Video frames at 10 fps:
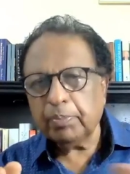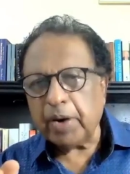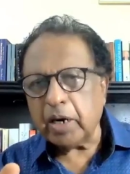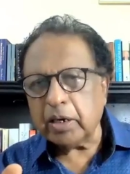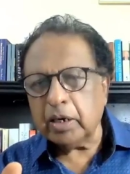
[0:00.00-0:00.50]

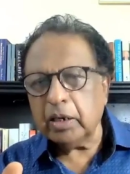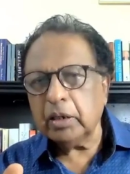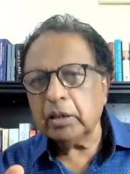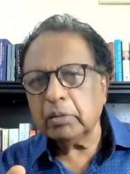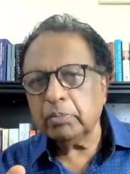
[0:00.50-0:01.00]

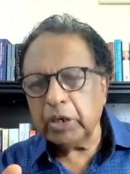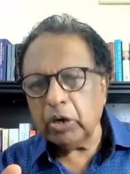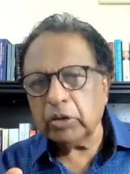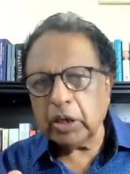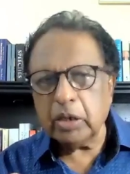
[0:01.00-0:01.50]
partly
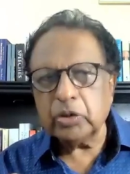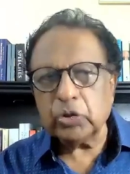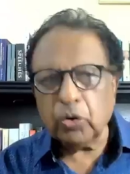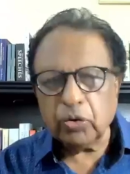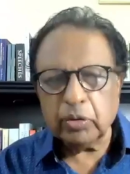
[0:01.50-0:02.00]
beyond the
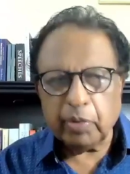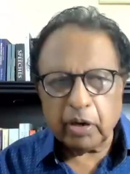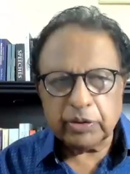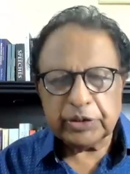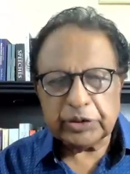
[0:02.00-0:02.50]
control of the
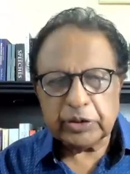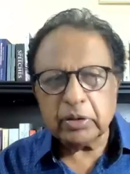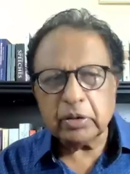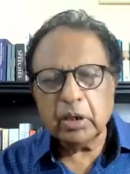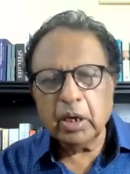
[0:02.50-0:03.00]

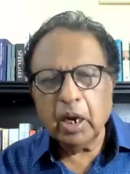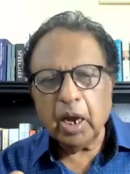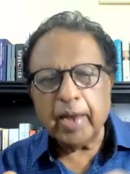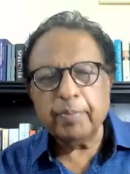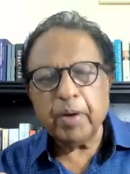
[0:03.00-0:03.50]
politicians
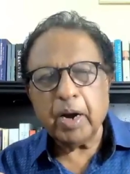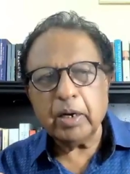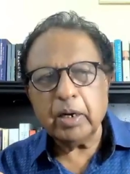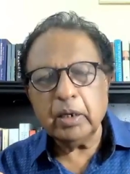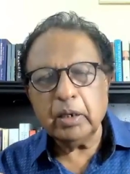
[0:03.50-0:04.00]
and
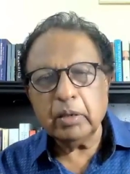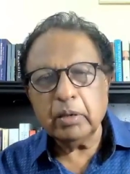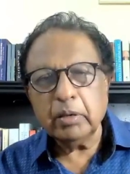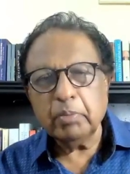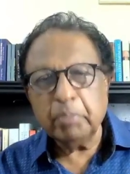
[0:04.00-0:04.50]
partly
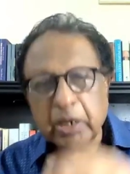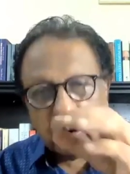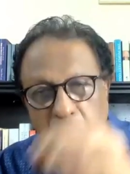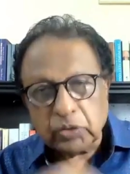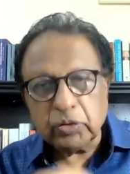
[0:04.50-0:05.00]

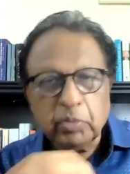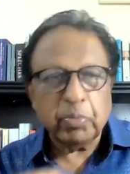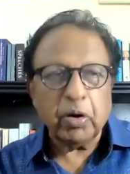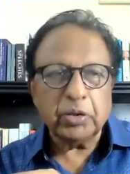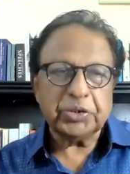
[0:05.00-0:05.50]
because of the
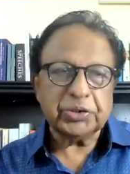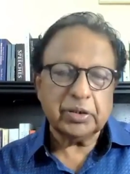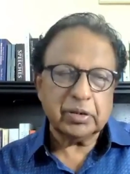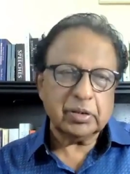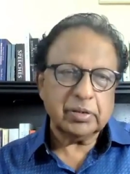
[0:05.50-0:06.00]

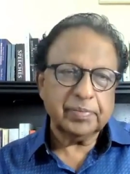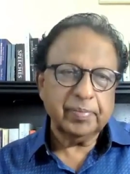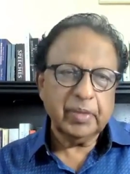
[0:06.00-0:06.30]
politicians.